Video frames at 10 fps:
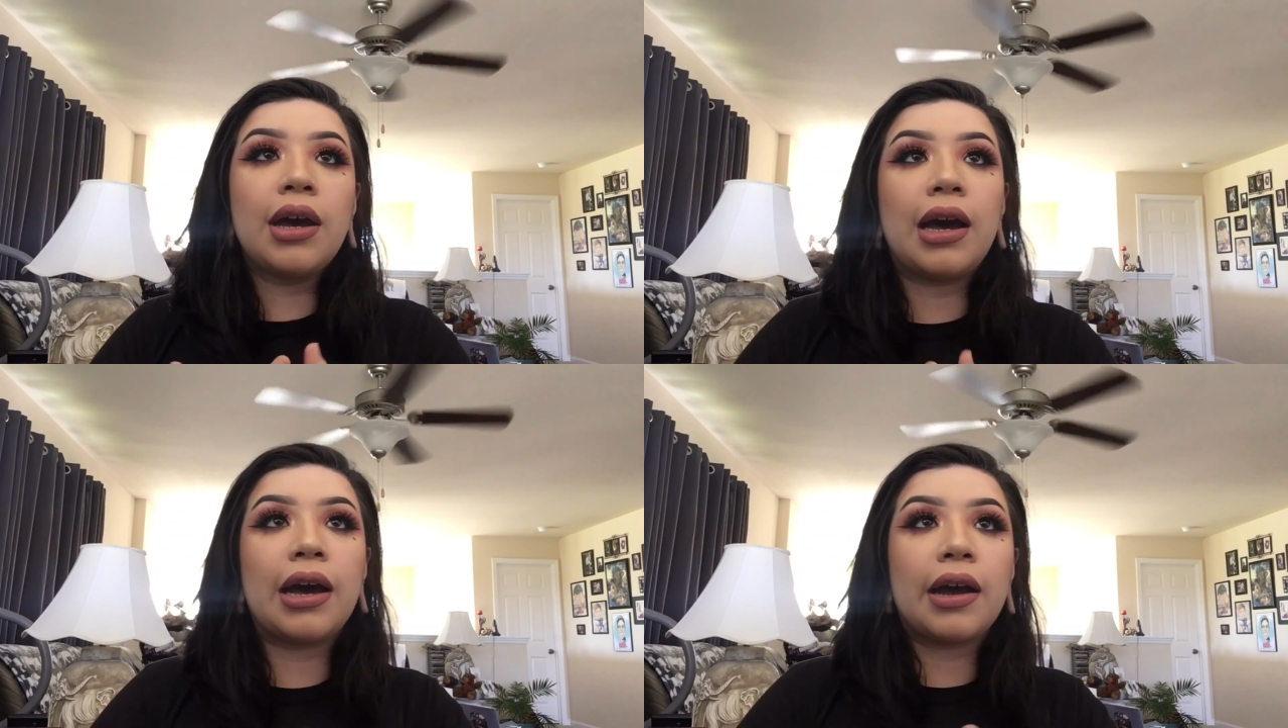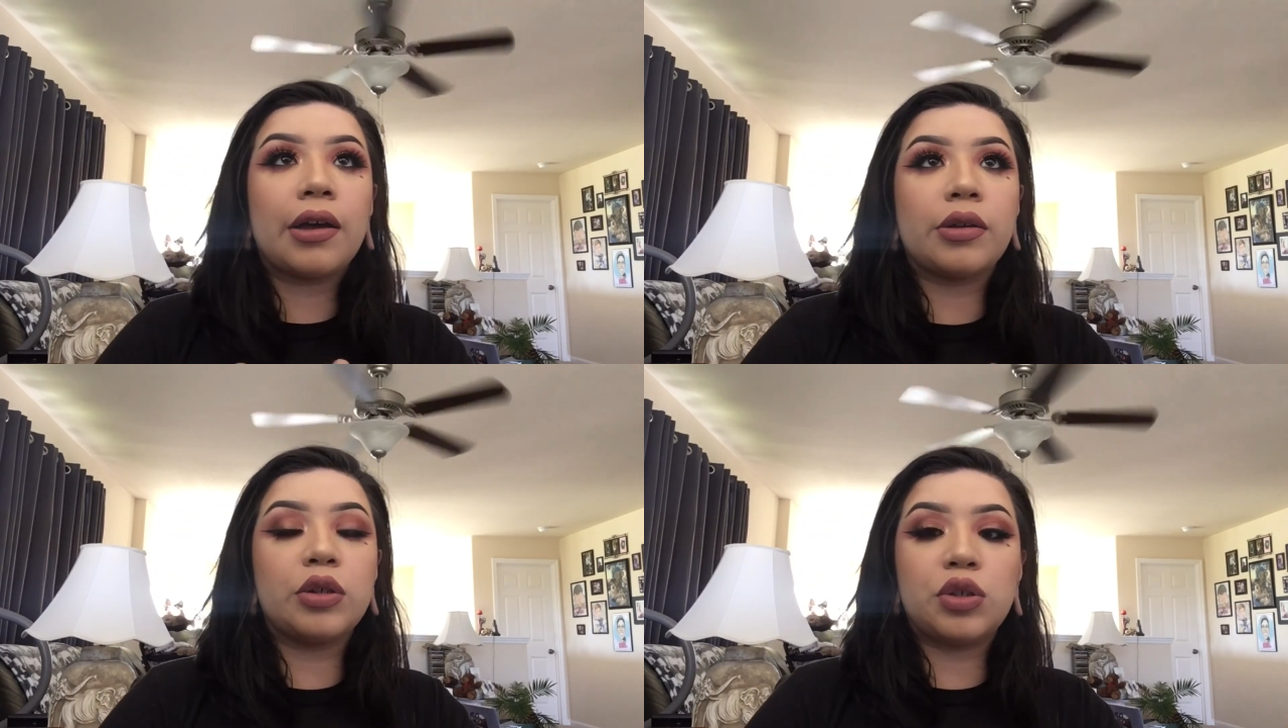
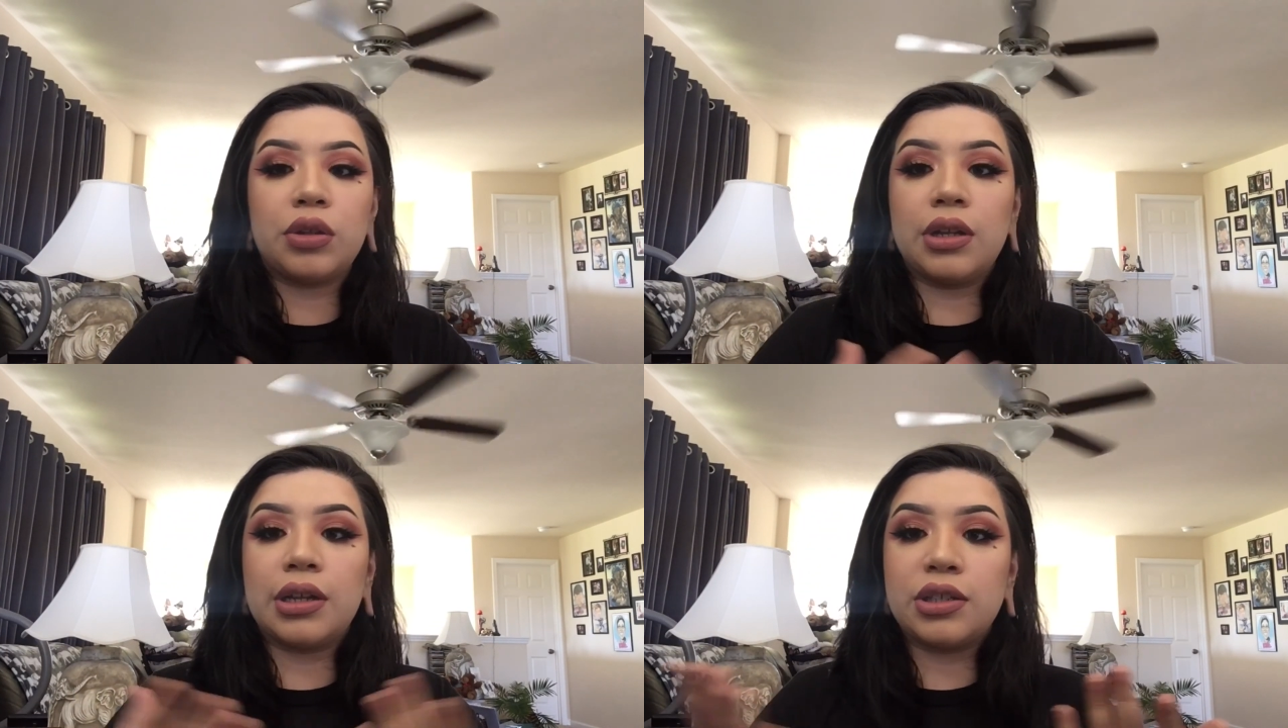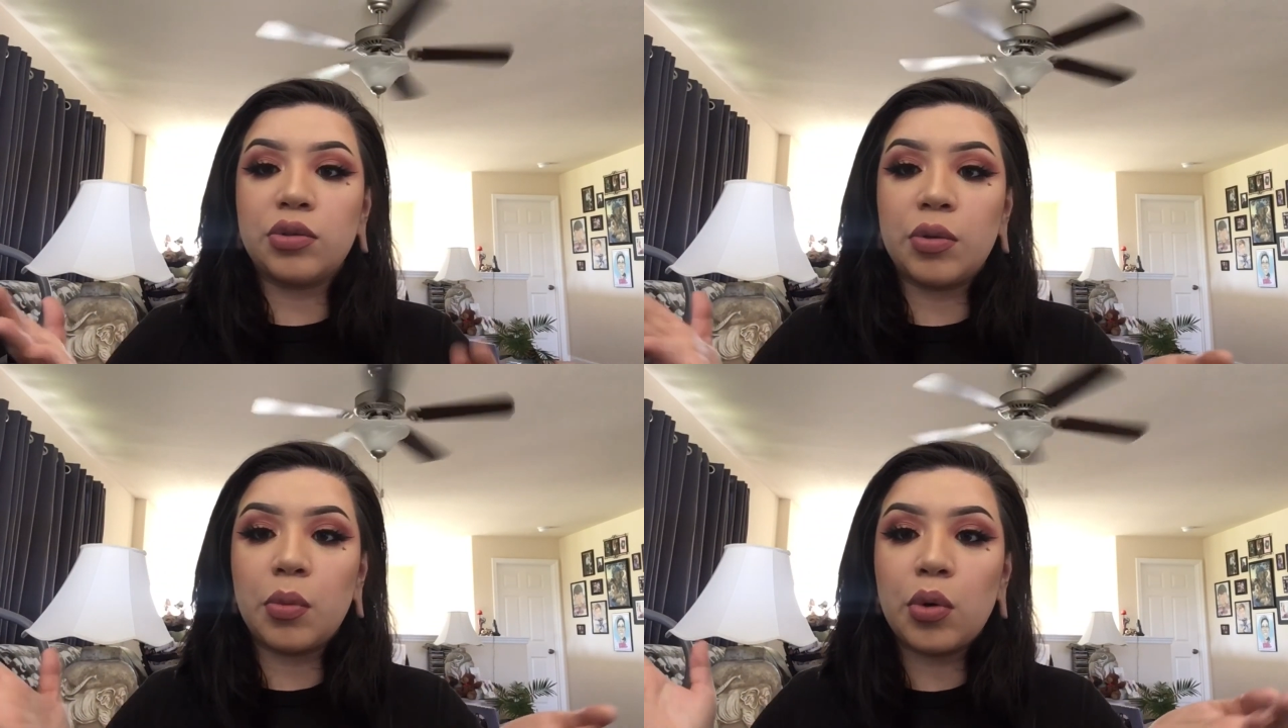I usually like
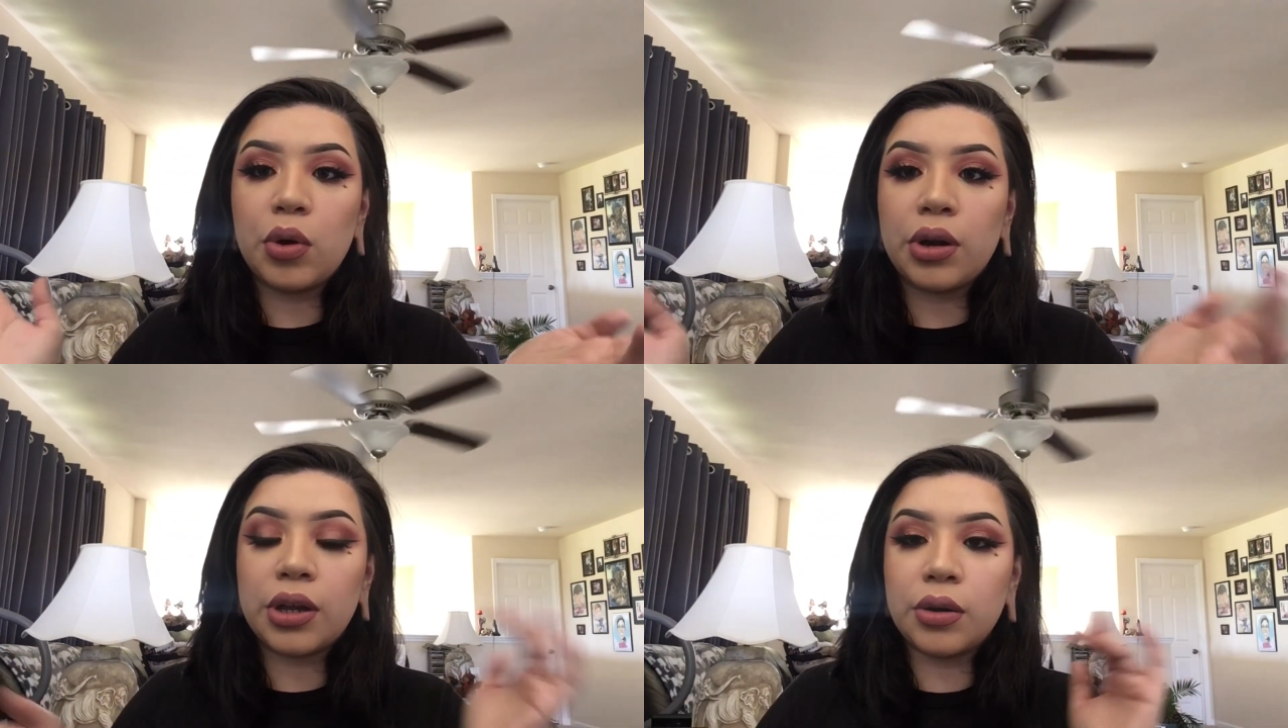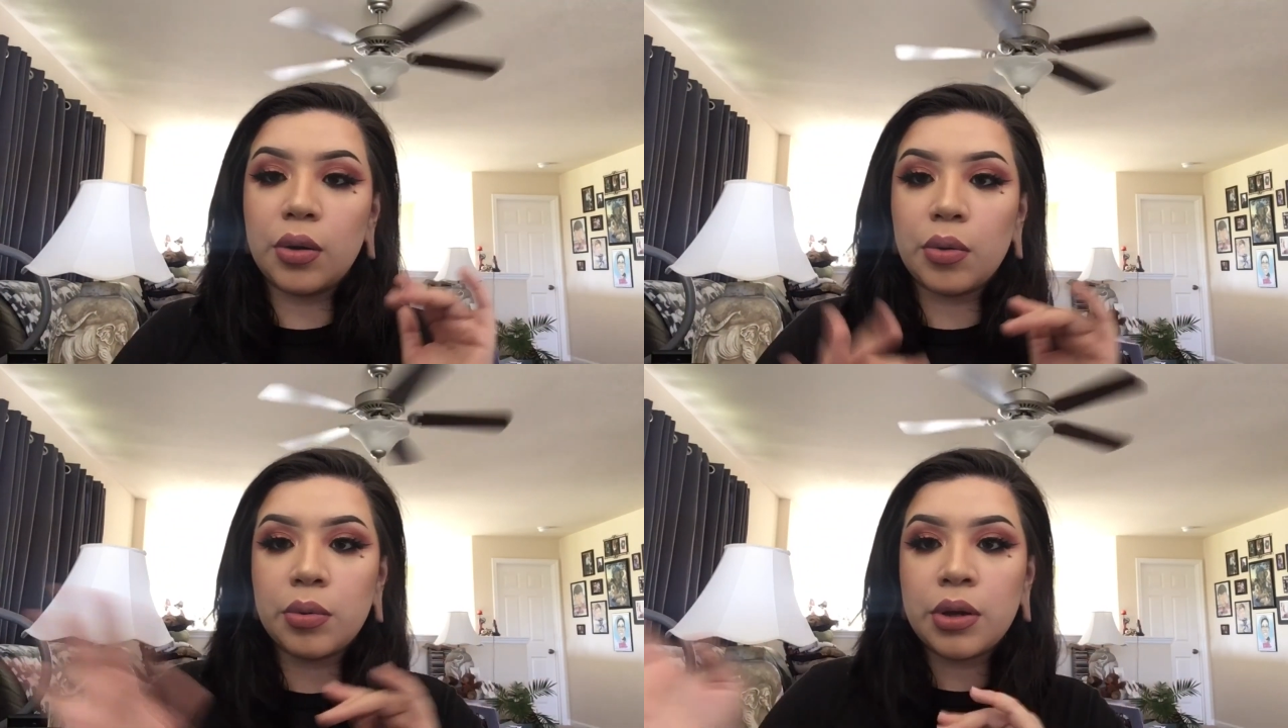doing more, you
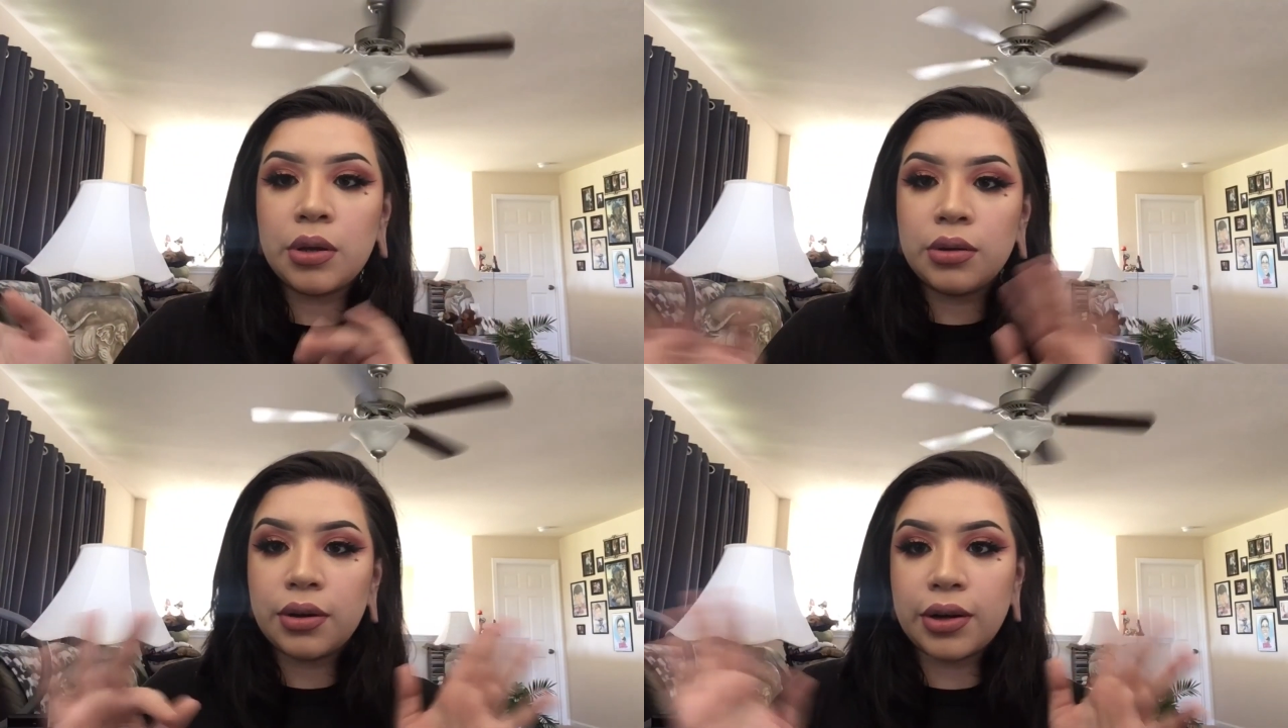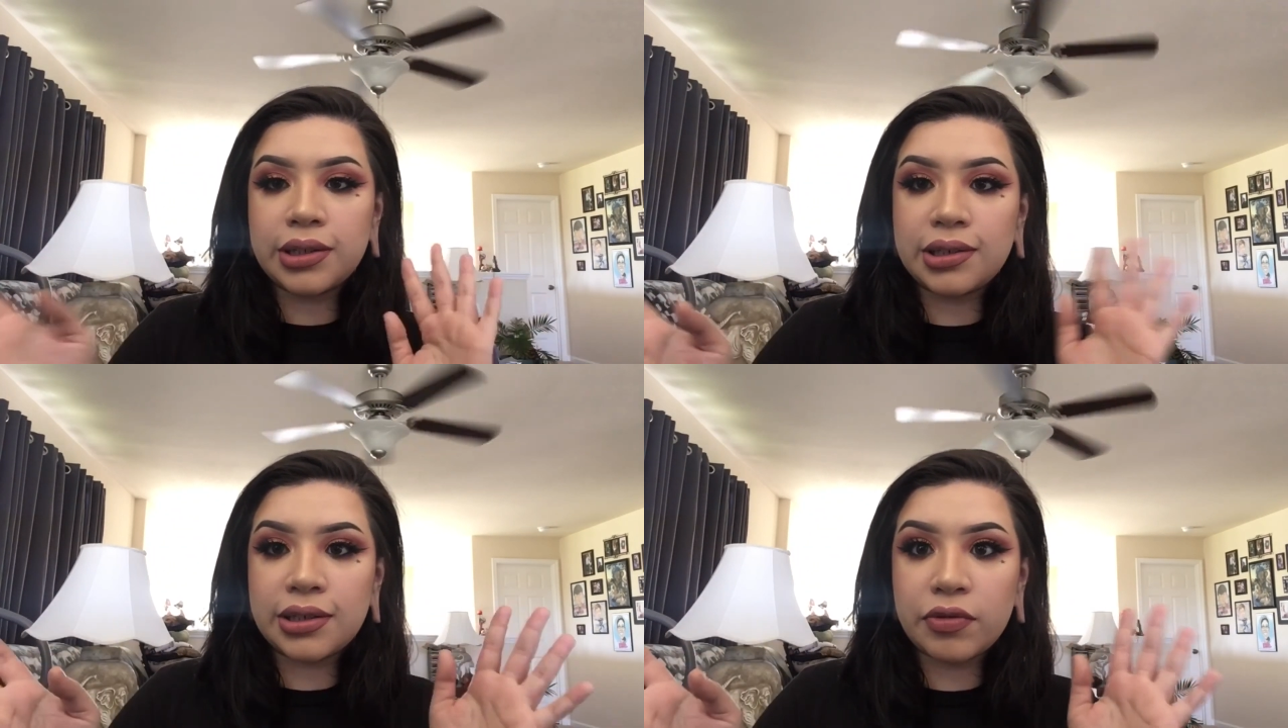know,
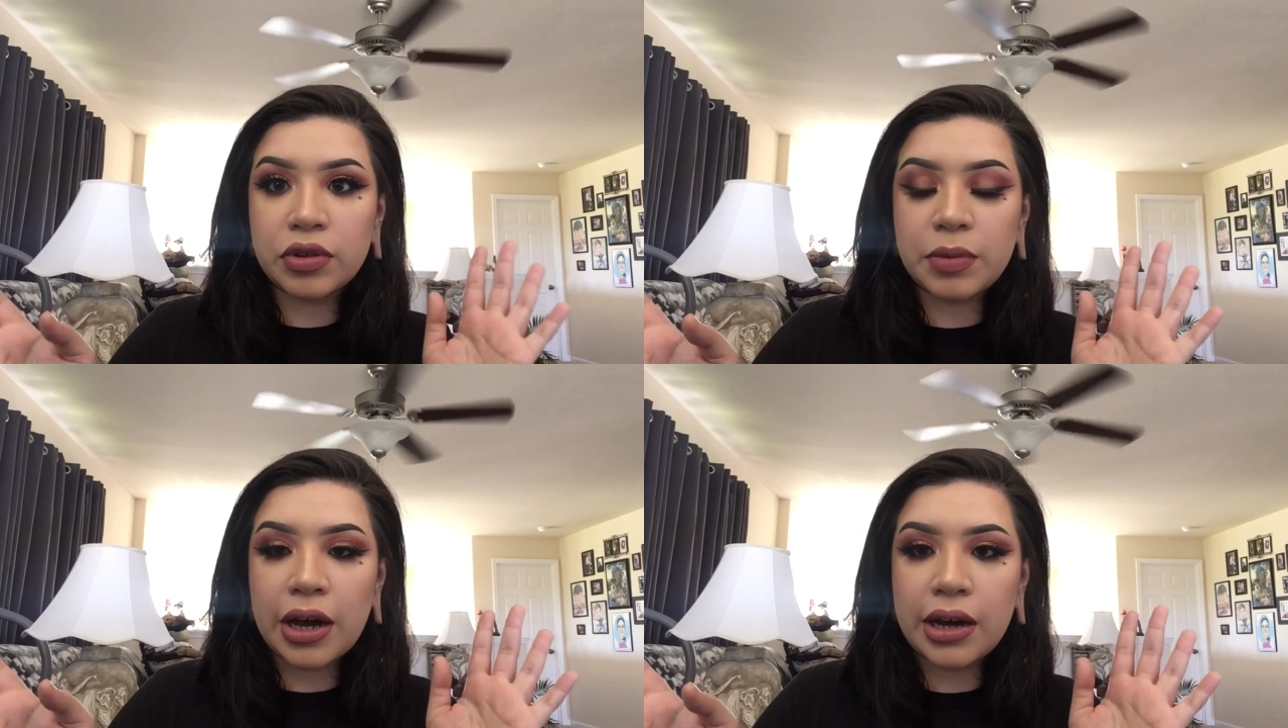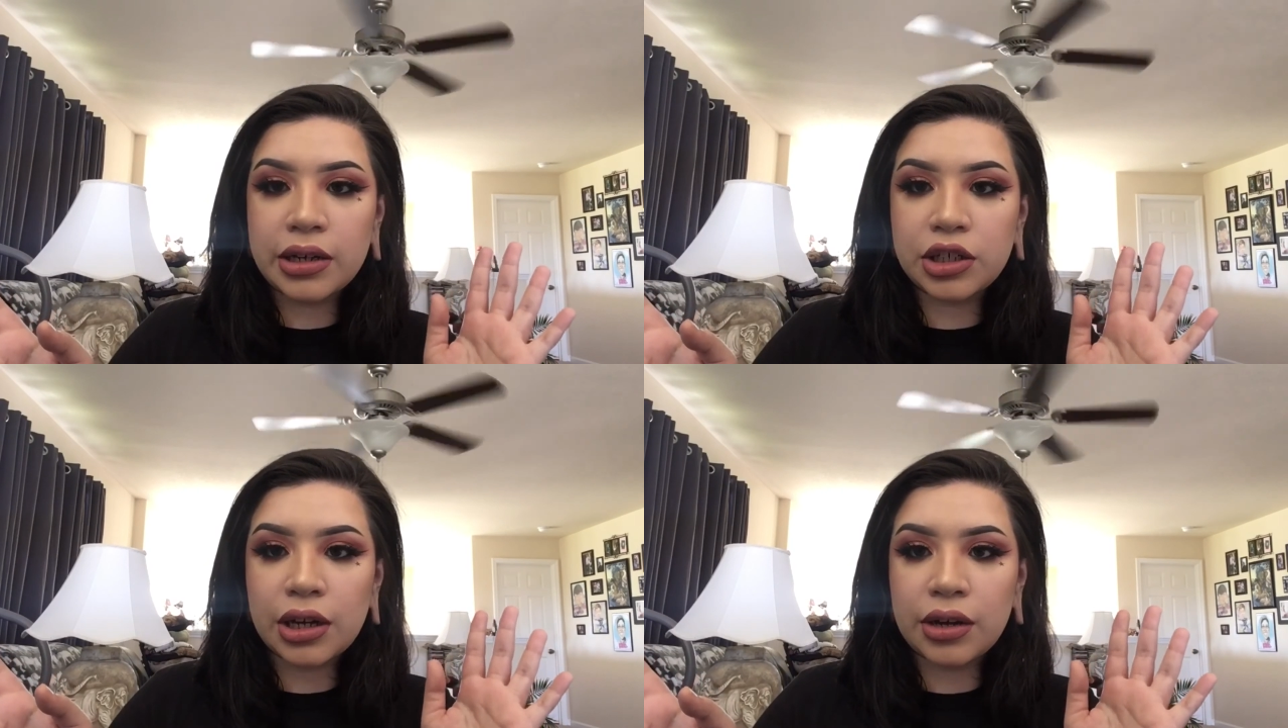crazy stuff with my
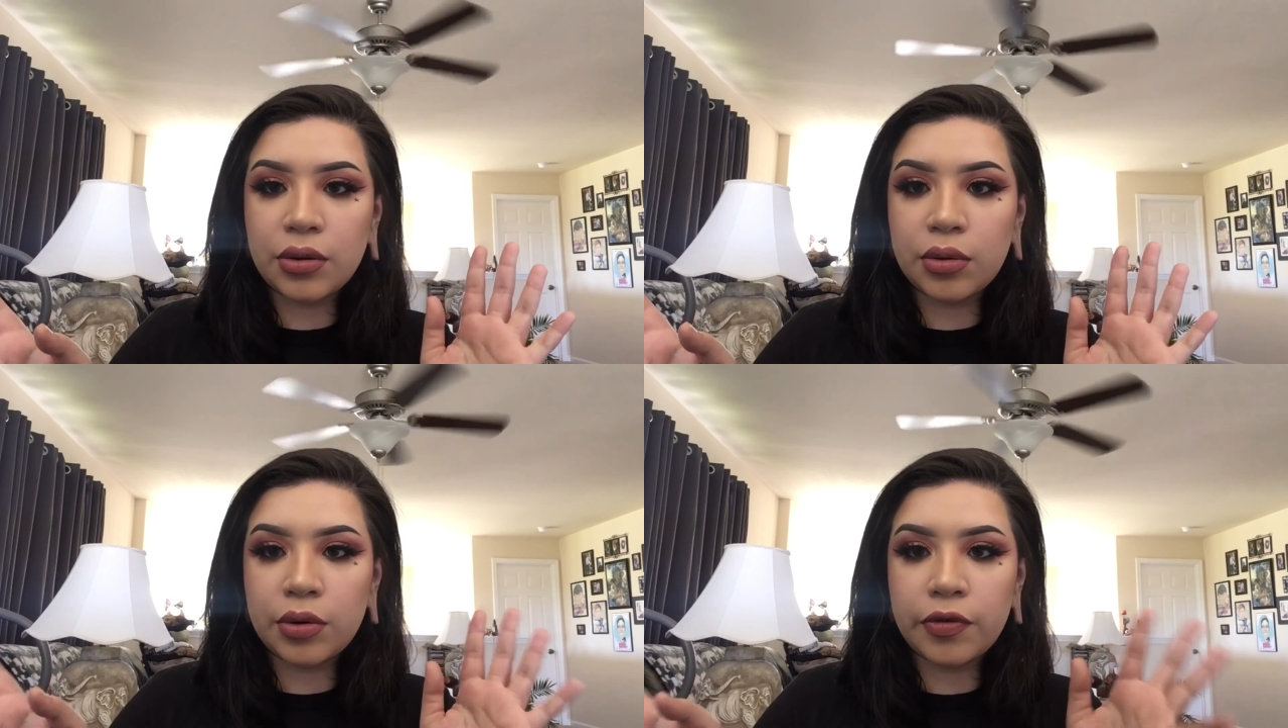eyeshadow.